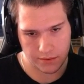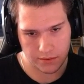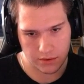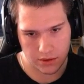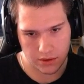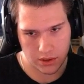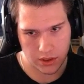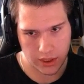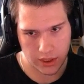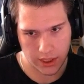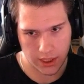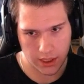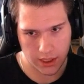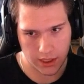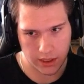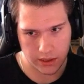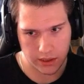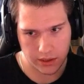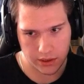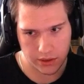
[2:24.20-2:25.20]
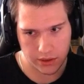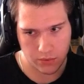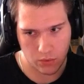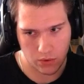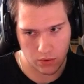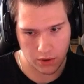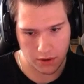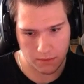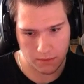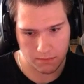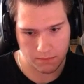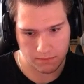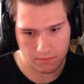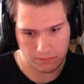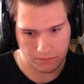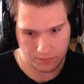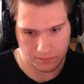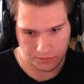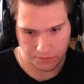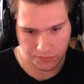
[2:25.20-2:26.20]
Taking his Swarm,
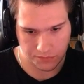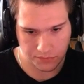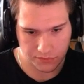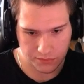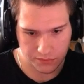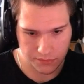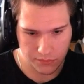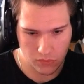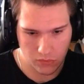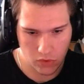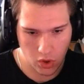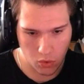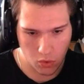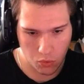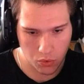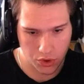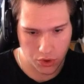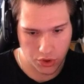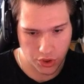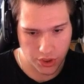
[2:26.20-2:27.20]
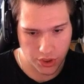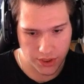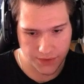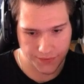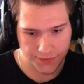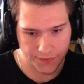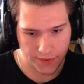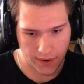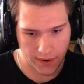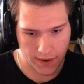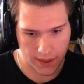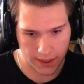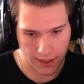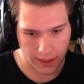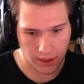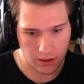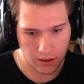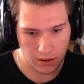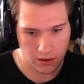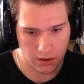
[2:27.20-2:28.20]
which is
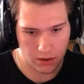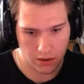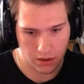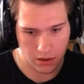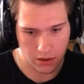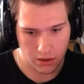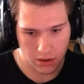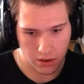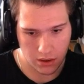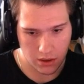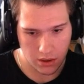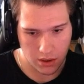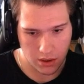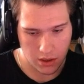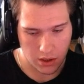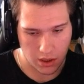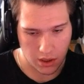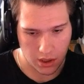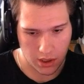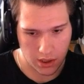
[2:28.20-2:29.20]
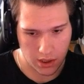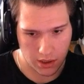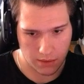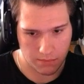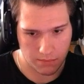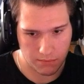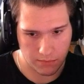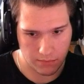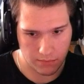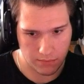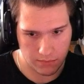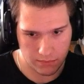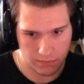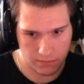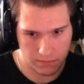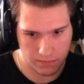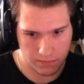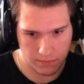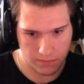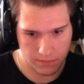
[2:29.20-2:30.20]
fine.
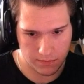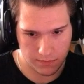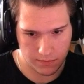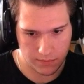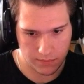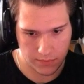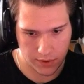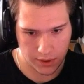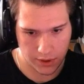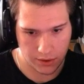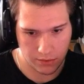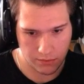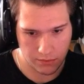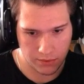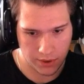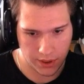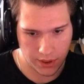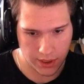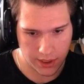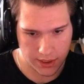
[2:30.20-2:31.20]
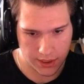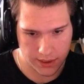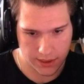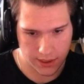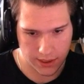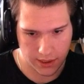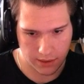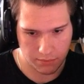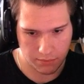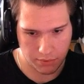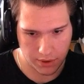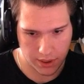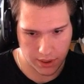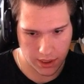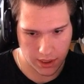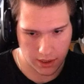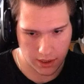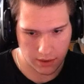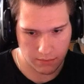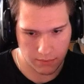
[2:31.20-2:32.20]
I don't want to necessarily
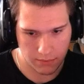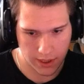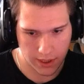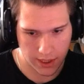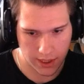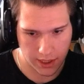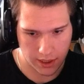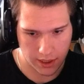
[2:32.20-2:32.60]
play my